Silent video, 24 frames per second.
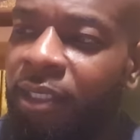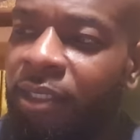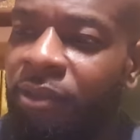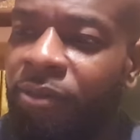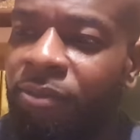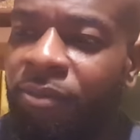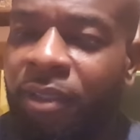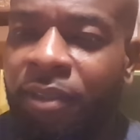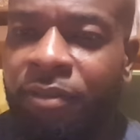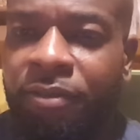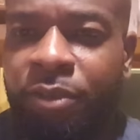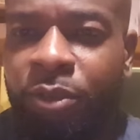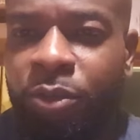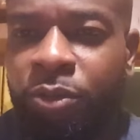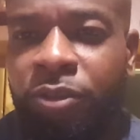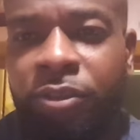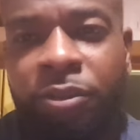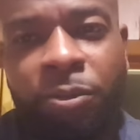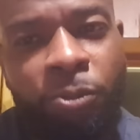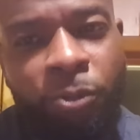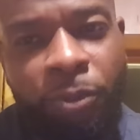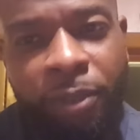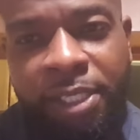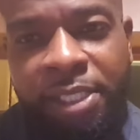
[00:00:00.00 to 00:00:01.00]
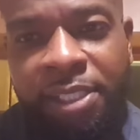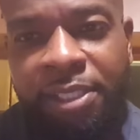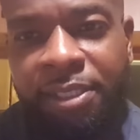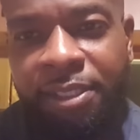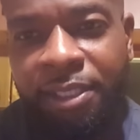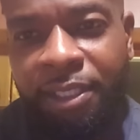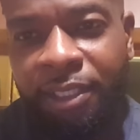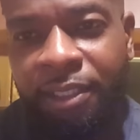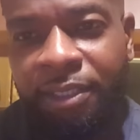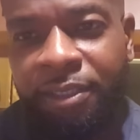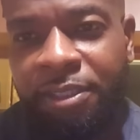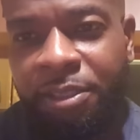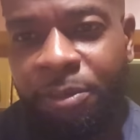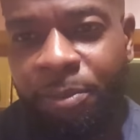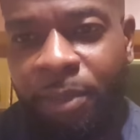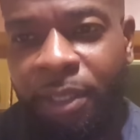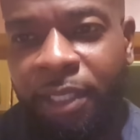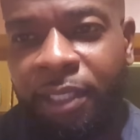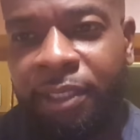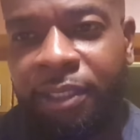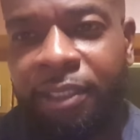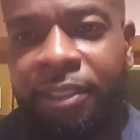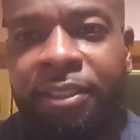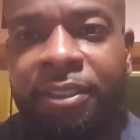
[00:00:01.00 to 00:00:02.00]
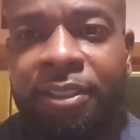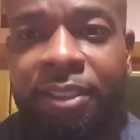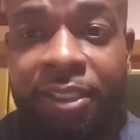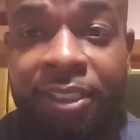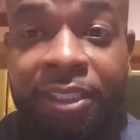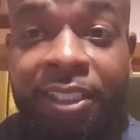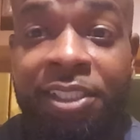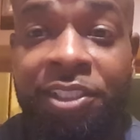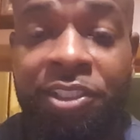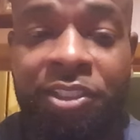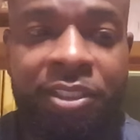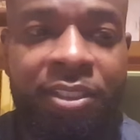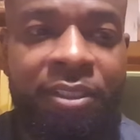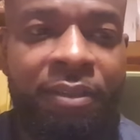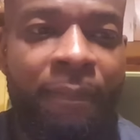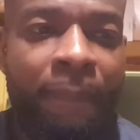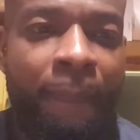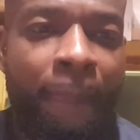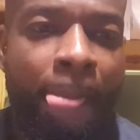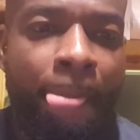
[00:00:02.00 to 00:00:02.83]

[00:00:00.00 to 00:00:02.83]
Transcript: They've used some reasoning to make this decision.